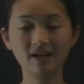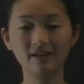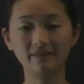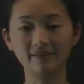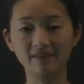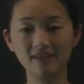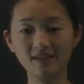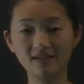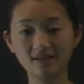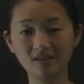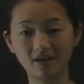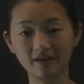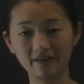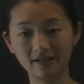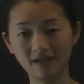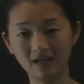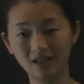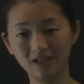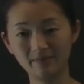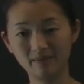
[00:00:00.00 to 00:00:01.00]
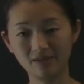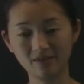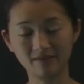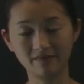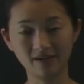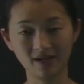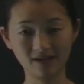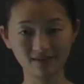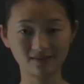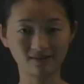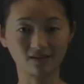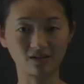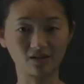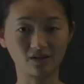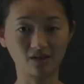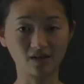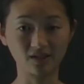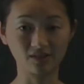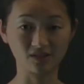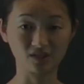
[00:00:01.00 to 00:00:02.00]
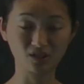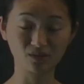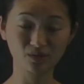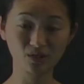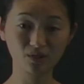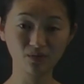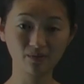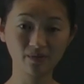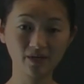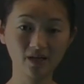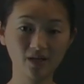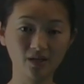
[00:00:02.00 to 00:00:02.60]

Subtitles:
These are the elements of S that are not 0.